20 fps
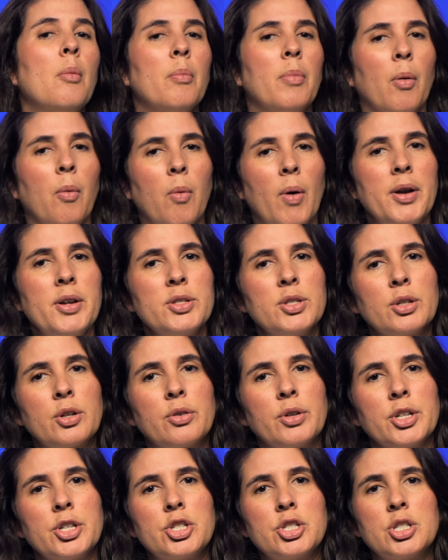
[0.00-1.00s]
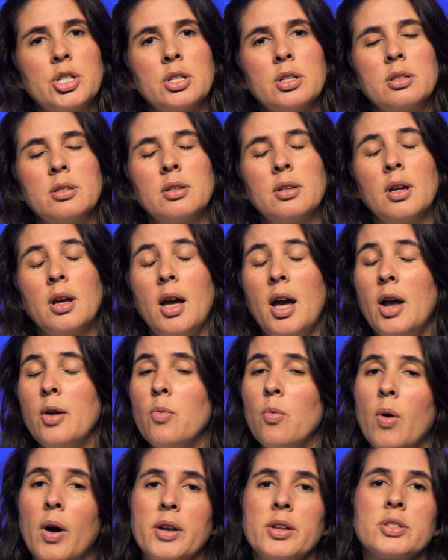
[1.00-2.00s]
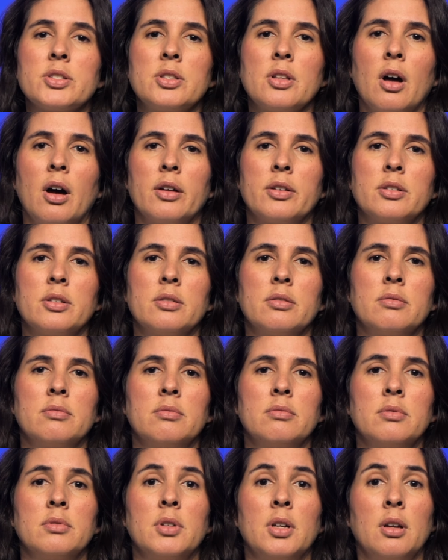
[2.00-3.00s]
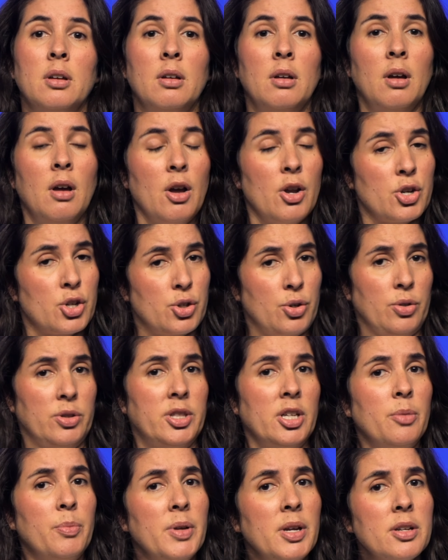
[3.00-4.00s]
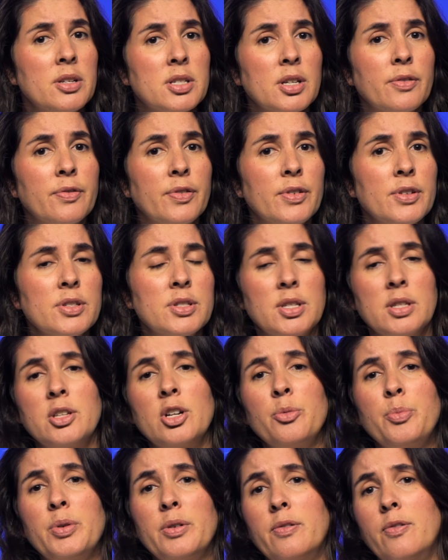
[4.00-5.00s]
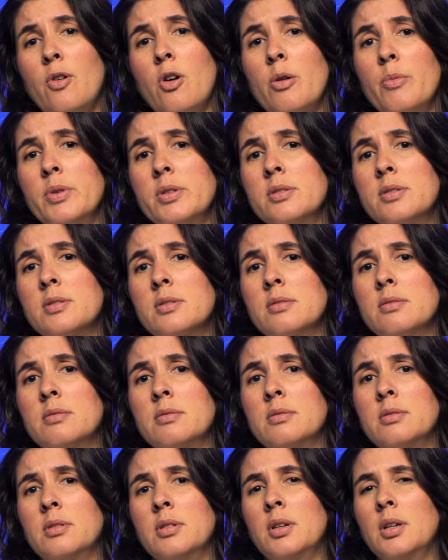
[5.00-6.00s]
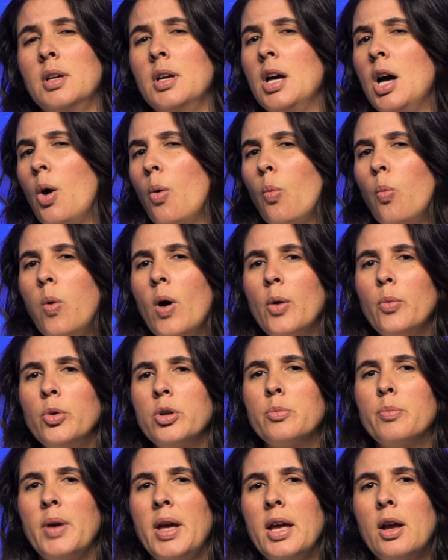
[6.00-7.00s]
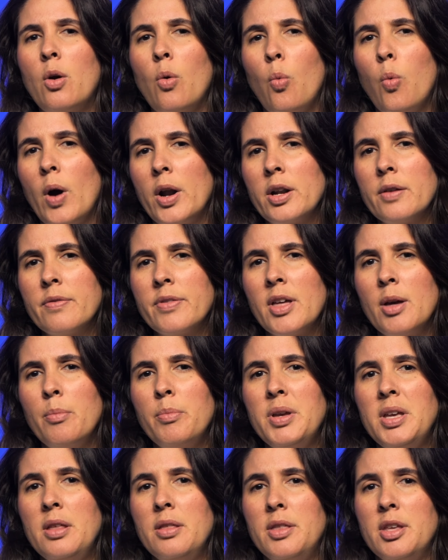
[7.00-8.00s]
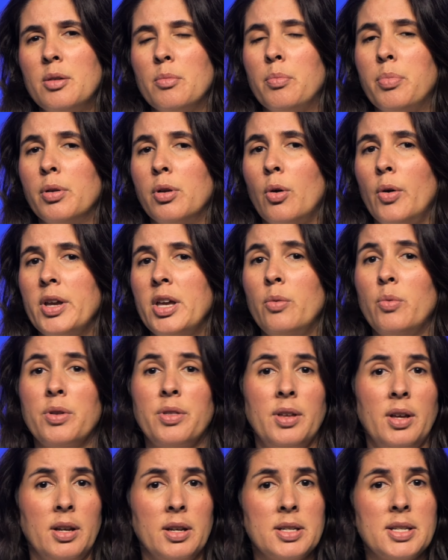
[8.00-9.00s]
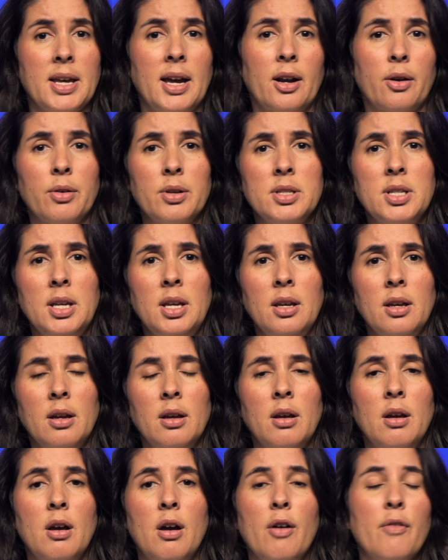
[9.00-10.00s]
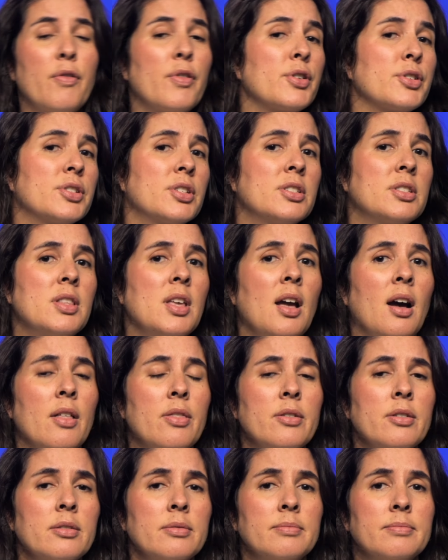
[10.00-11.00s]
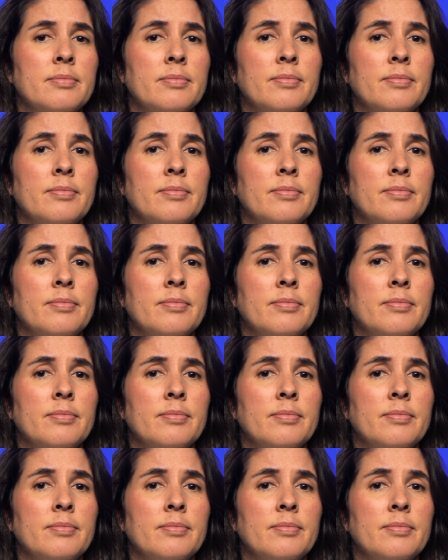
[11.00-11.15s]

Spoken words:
but one is a Christian and one is not. Should there be a difference in their performance? What would make one of them be the employee with integrity versus the other?